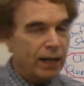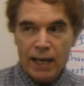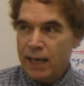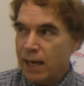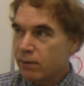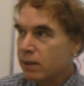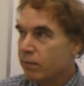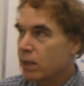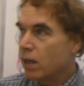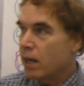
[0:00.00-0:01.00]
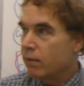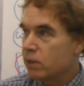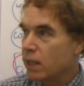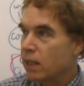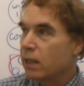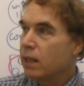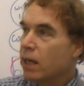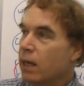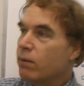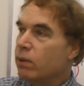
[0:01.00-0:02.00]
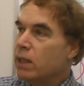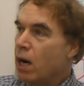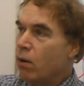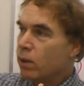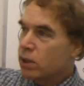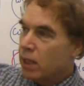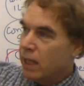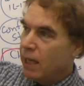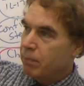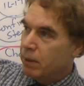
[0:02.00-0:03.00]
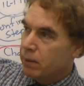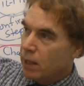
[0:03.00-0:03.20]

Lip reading: IL-17RFC, we know what's going to happen.